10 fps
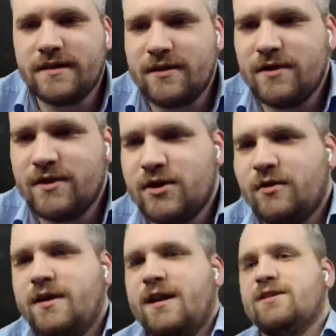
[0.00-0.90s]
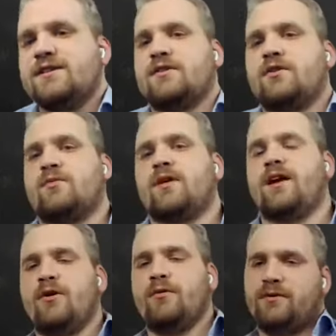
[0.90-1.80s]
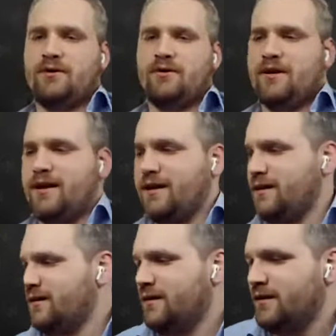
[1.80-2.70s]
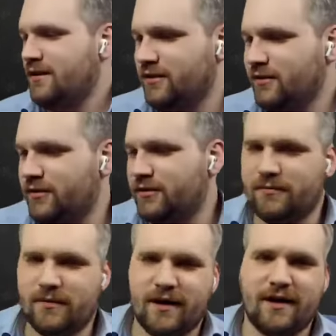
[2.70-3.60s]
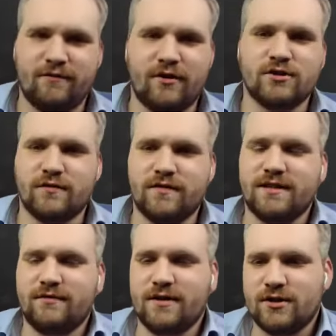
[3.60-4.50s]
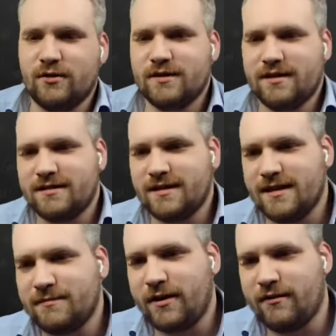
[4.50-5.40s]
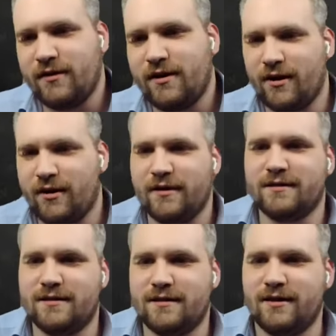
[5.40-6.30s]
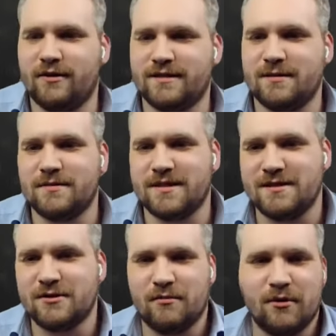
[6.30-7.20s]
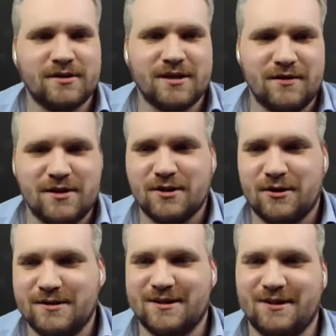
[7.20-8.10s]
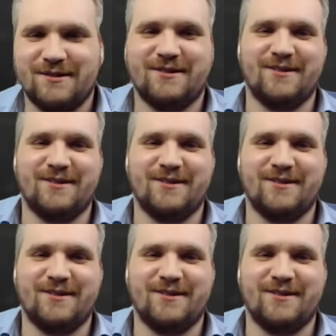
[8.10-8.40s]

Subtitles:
the TV show analogy is a good one. I hope your version of the TV show stays better for longer than, you know, The Simpsons or most TV shows, you know.